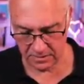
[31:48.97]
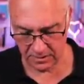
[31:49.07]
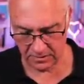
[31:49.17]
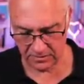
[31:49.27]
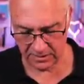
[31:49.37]
It
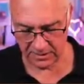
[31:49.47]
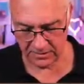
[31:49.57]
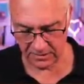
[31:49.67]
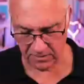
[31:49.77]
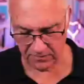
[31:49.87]
looks like there's
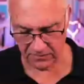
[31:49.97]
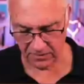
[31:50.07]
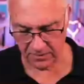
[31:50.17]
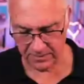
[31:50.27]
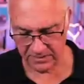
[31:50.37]
a lot of
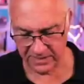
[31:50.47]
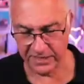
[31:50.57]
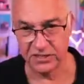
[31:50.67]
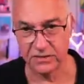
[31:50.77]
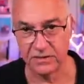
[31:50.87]

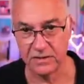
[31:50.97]
carbonization.